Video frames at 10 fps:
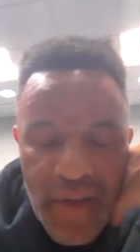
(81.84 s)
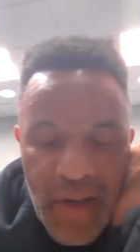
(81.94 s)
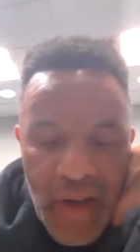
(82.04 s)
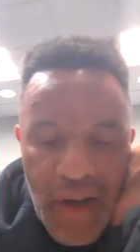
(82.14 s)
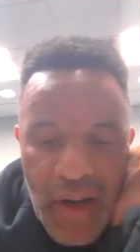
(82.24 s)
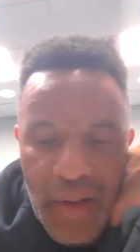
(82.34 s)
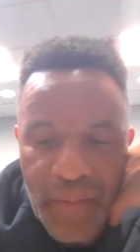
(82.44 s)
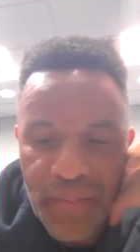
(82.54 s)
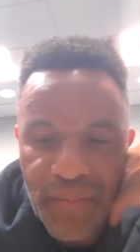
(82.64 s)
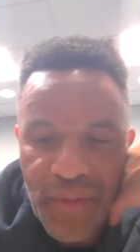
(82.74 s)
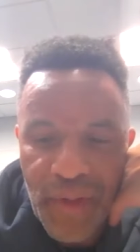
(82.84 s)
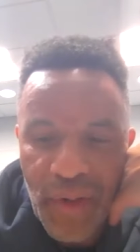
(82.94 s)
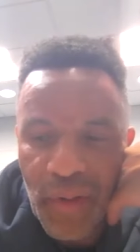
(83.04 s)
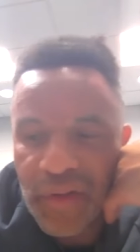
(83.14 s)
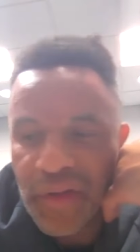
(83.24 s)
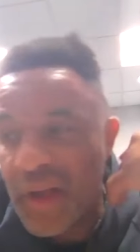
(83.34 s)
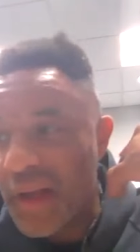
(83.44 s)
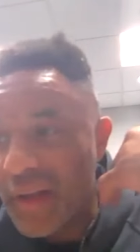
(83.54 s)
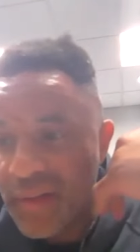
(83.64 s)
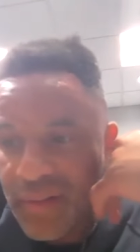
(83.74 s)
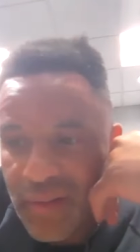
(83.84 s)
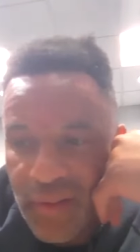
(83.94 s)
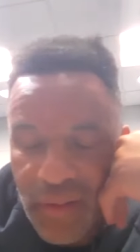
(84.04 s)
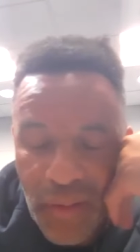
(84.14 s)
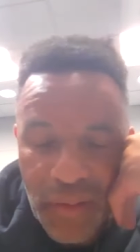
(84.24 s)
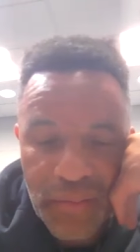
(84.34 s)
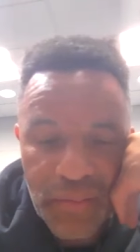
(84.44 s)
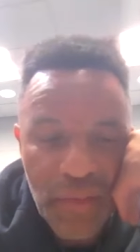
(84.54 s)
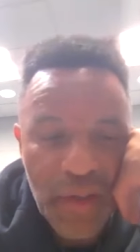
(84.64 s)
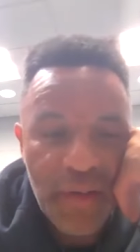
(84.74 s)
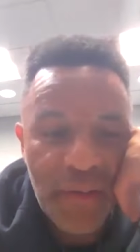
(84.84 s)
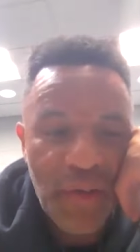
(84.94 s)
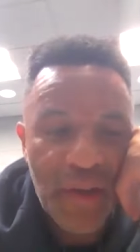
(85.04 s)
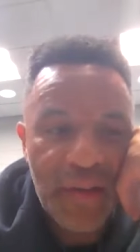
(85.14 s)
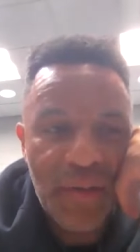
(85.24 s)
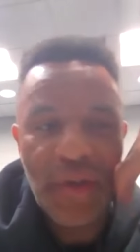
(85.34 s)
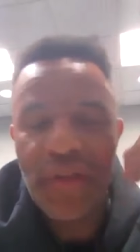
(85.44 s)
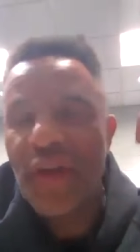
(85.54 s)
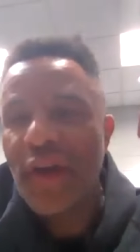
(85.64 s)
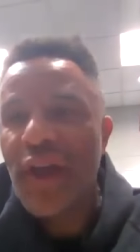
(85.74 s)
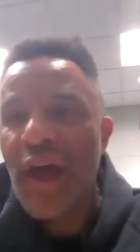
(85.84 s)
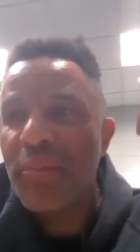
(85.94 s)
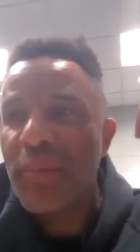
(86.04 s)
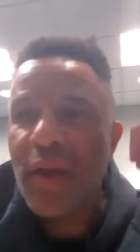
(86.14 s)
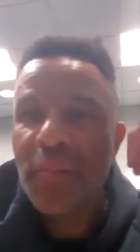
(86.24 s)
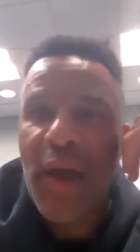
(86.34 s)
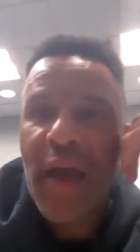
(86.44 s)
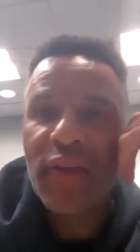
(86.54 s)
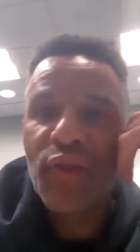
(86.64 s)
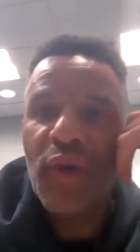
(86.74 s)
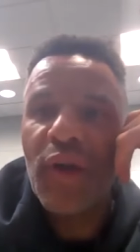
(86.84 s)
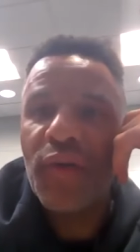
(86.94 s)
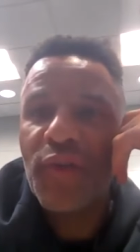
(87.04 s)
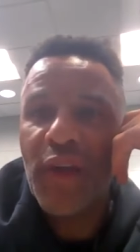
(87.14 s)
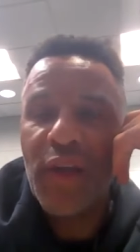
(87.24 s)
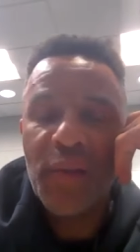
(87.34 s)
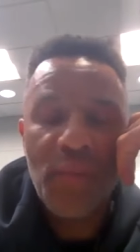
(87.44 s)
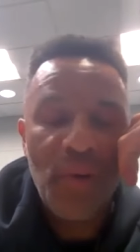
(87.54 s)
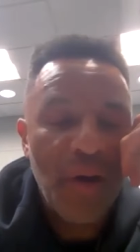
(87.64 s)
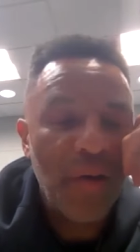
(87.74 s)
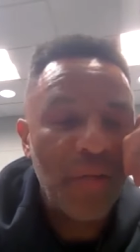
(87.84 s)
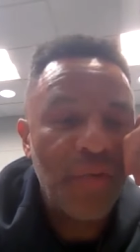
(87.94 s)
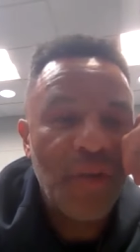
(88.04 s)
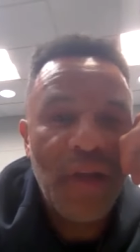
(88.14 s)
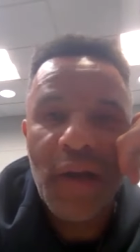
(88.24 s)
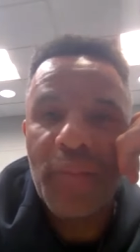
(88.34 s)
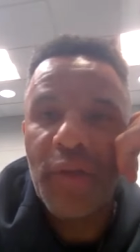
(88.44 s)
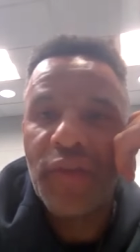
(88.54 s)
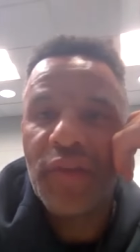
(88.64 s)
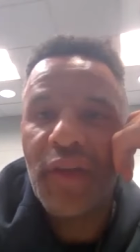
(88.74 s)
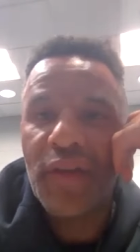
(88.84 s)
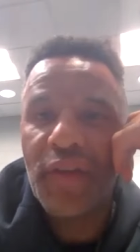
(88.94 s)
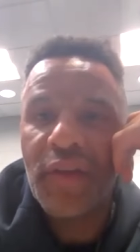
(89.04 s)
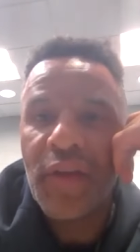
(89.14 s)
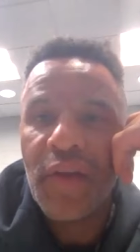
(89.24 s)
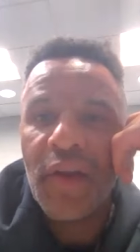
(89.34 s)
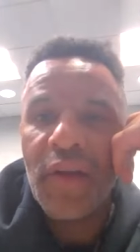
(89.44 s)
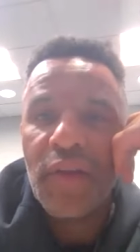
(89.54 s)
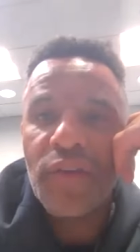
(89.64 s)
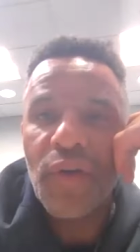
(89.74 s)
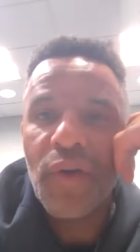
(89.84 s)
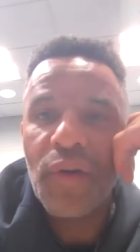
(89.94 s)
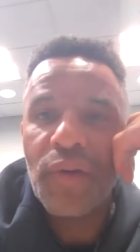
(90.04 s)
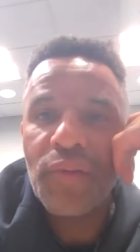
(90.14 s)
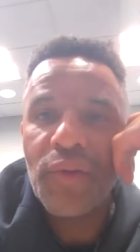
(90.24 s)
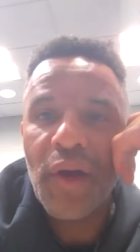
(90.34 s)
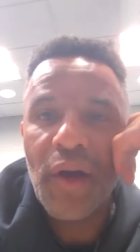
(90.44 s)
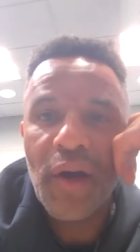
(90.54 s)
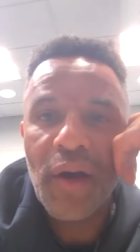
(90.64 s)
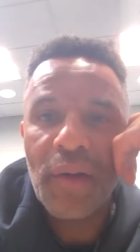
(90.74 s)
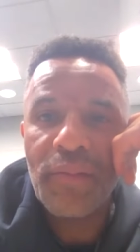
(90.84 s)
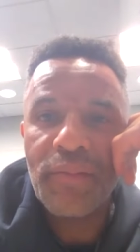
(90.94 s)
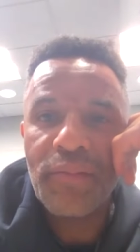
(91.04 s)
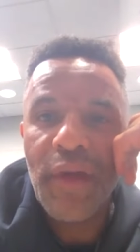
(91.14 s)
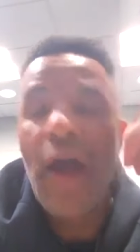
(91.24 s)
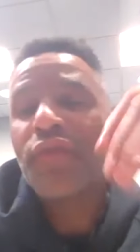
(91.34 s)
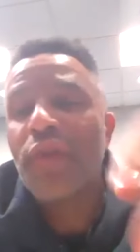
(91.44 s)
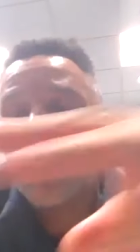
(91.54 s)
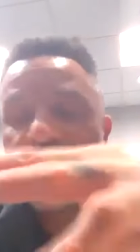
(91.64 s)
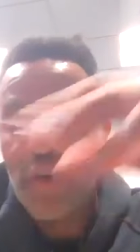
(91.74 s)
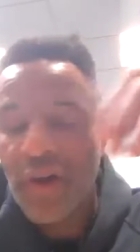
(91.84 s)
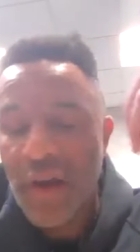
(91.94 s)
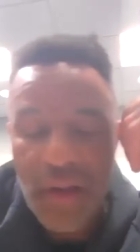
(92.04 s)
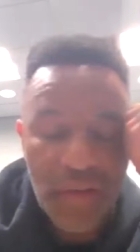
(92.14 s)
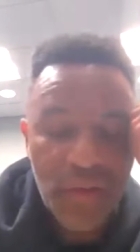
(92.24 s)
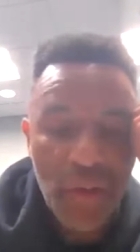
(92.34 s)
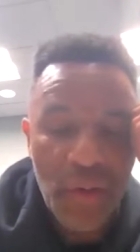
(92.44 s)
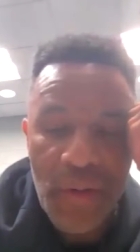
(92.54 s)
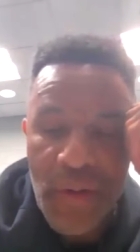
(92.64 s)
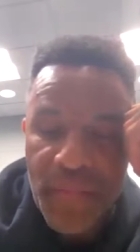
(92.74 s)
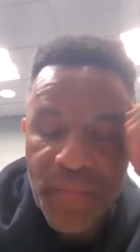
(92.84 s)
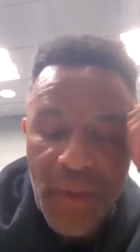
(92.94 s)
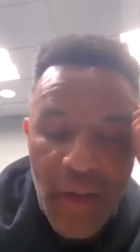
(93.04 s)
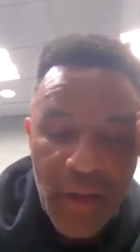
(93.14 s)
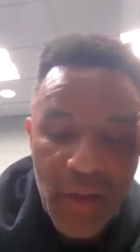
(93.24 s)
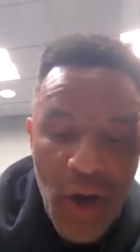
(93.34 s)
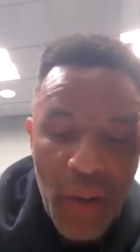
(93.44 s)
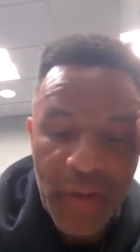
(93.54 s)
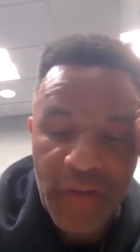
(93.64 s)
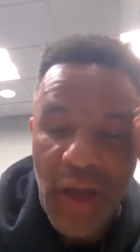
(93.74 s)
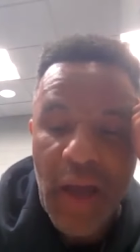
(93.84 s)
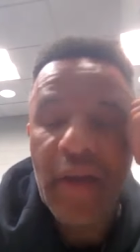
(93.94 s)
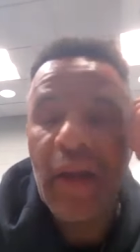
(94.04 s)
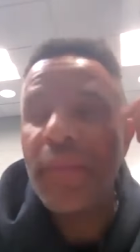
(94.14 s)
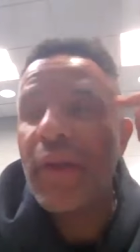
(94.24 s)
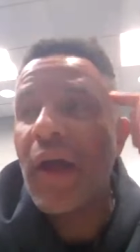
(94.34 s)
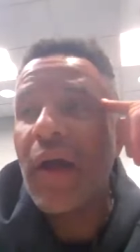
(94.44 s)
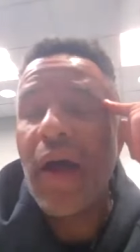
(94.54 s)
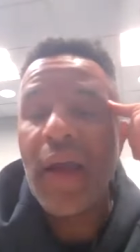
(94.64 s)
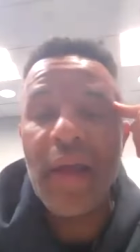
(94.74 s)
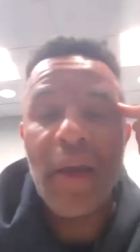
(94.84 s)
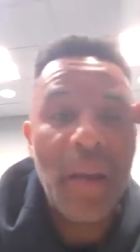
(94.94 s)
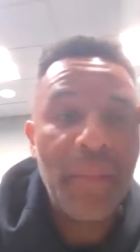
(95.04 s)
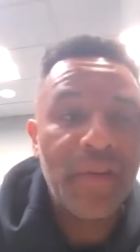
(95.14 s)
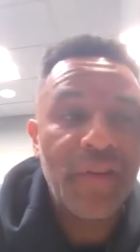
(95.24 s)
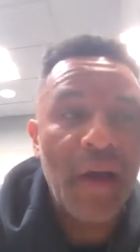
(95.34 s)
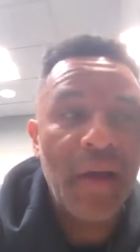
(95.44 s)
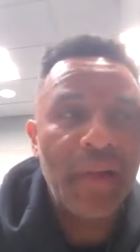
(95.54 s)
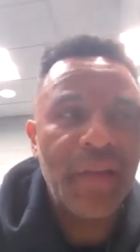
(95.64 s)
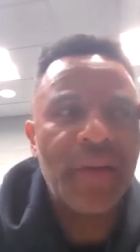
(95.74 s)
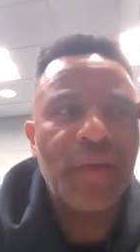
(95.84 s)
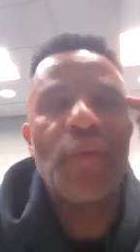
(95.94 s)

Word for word: um, you know, and then you know, with with with there not being a Pac-12 anymore, I don't feel like I'm missing nothing. So um, after this year, that is. So you know, I'm excited. I mean, I, I am. I'm excited. I think the